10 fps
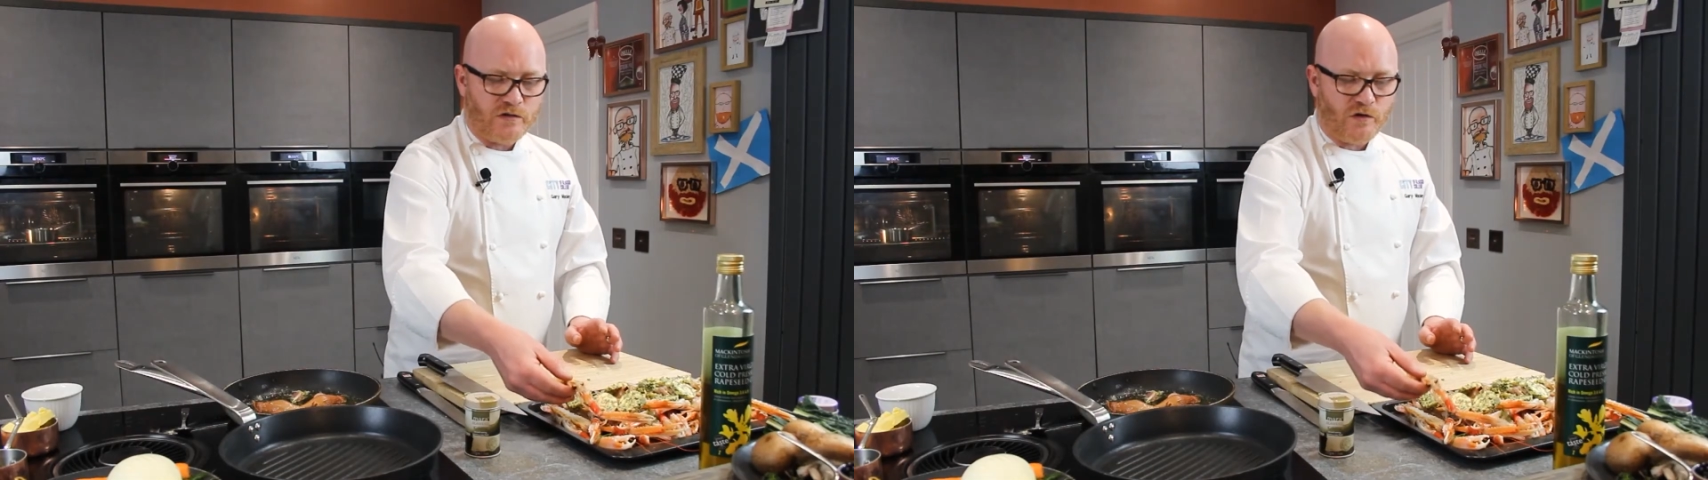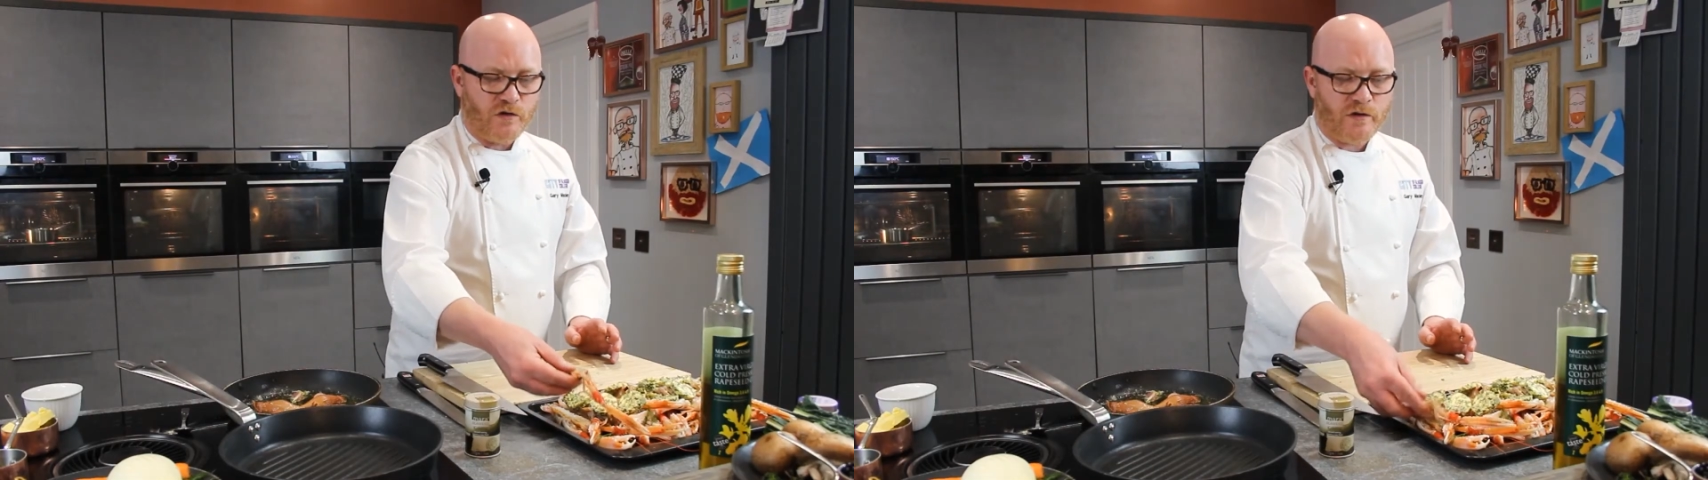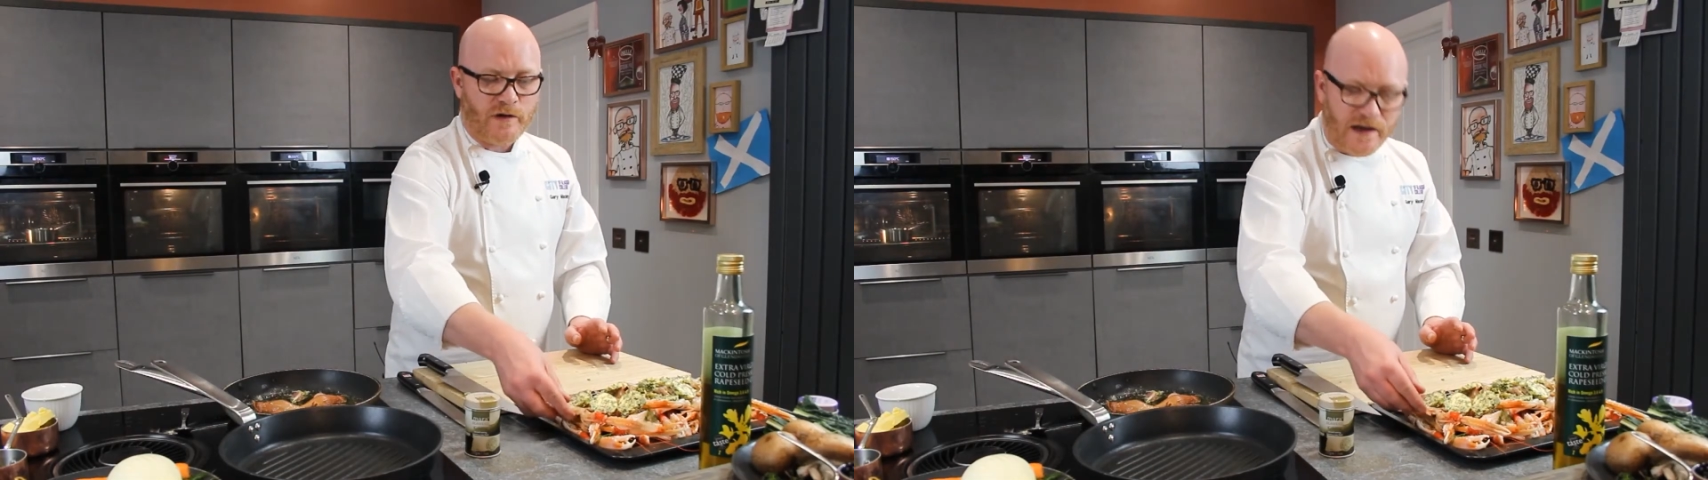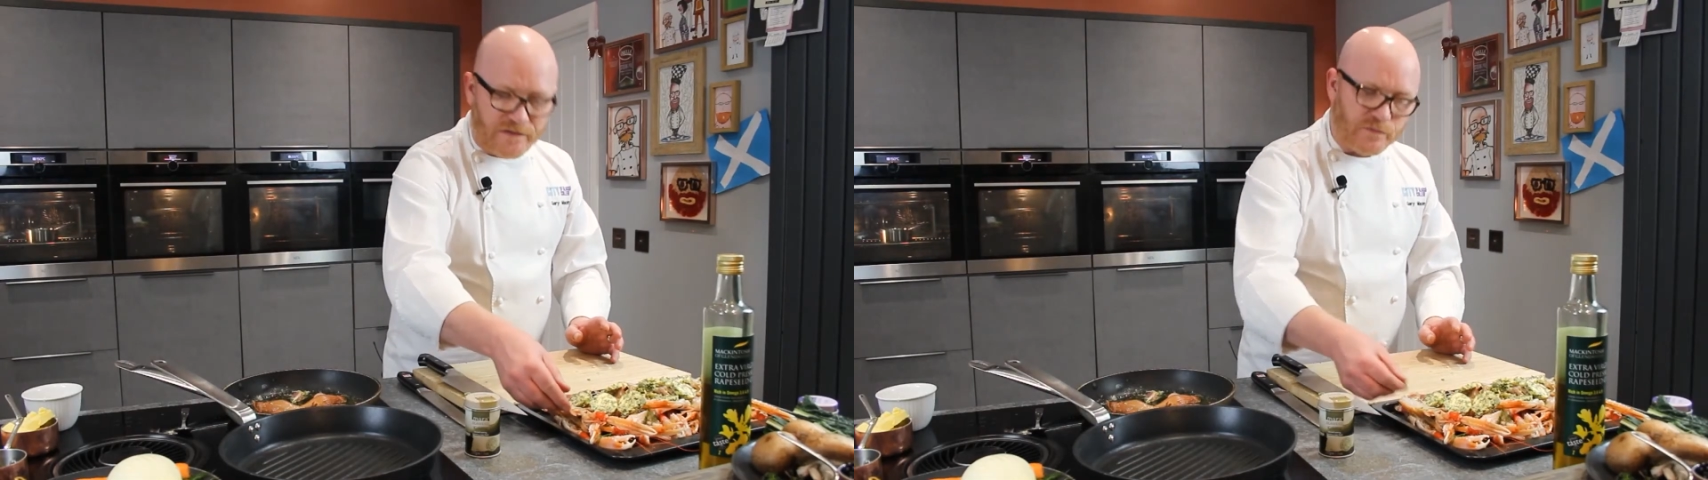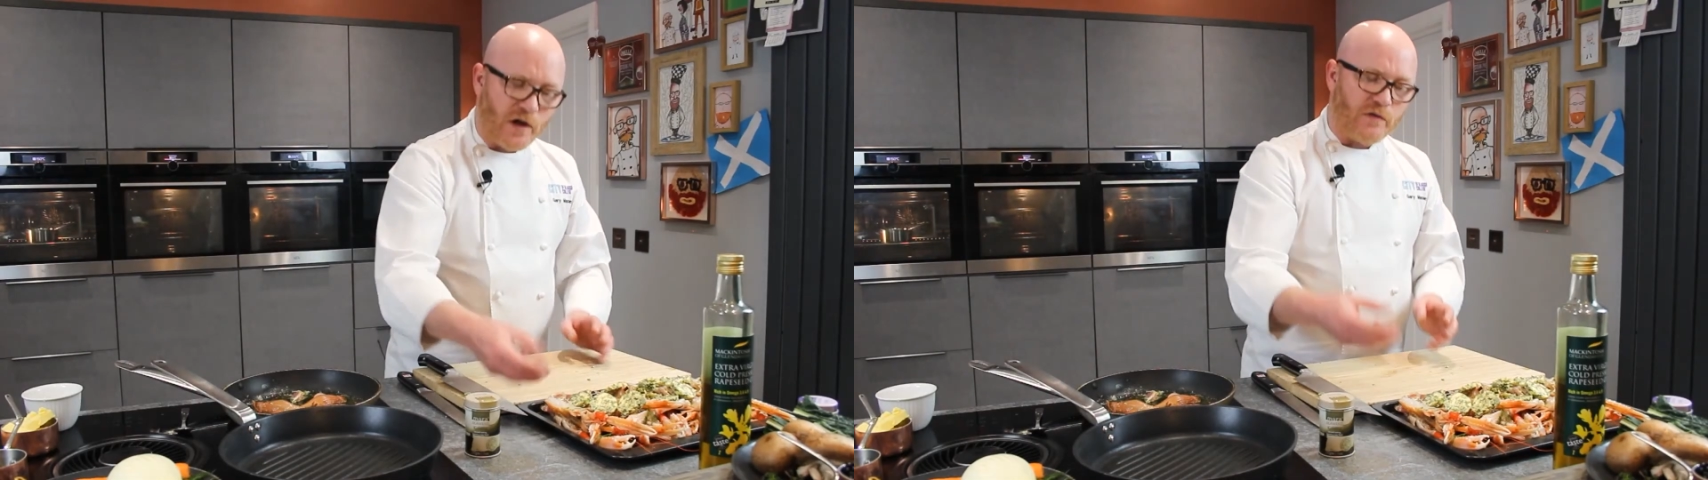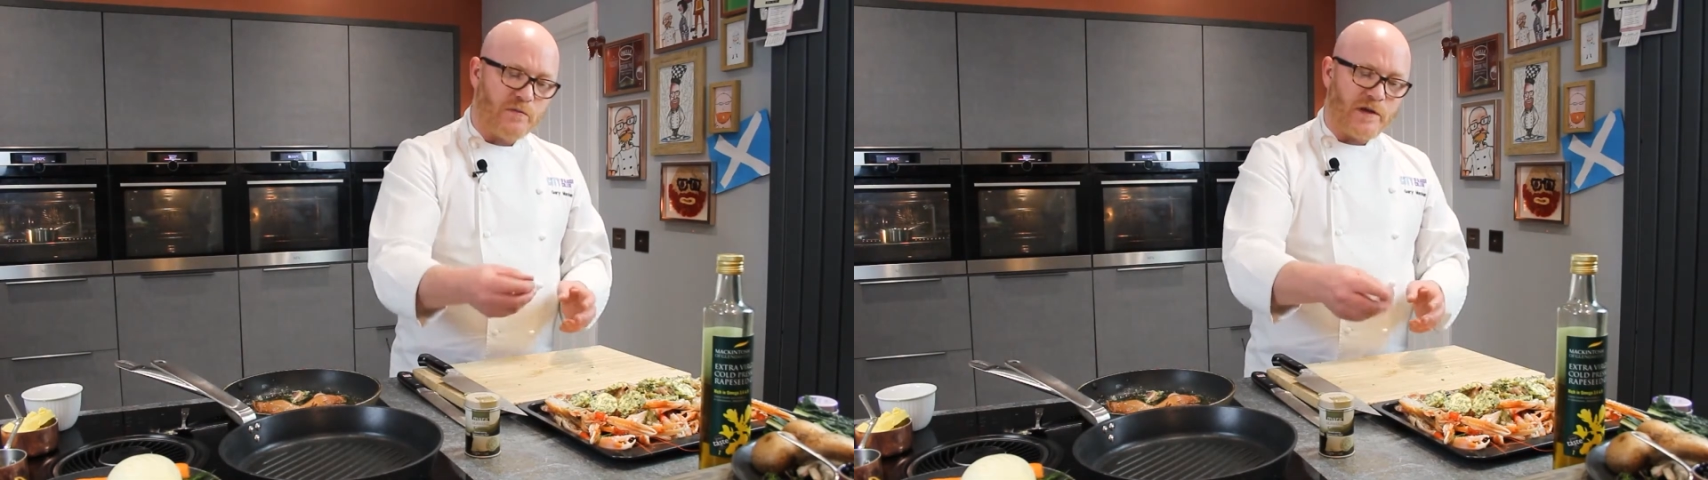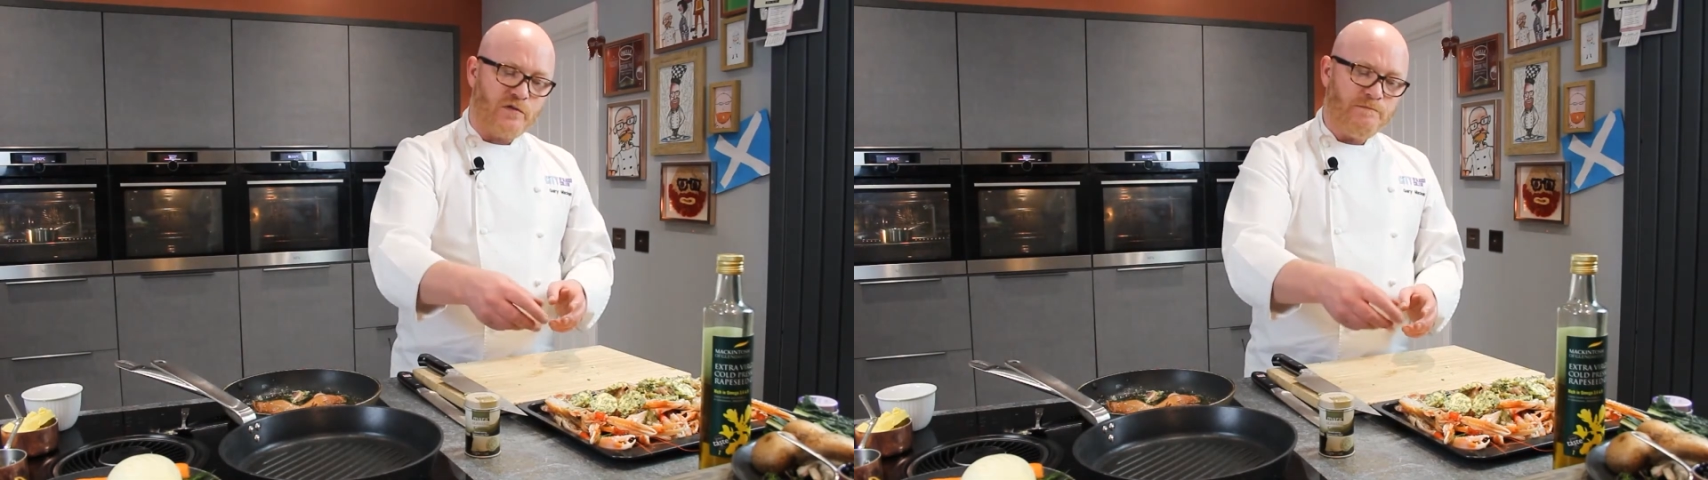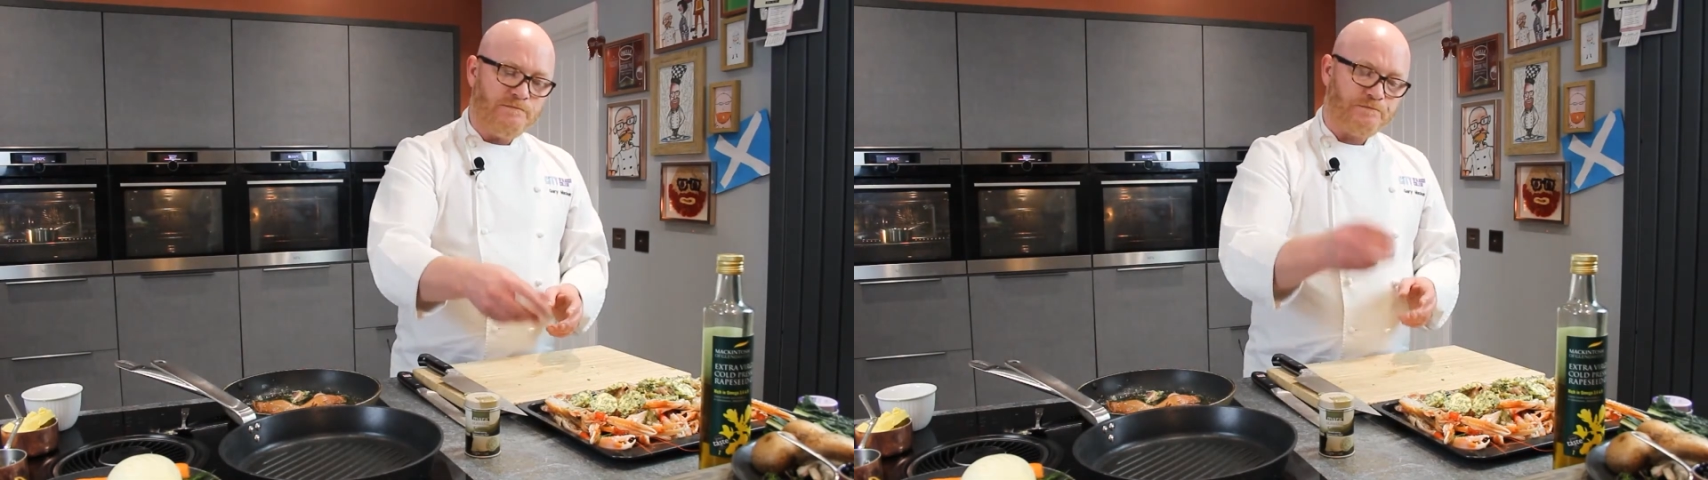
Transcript: do, half them down the middle,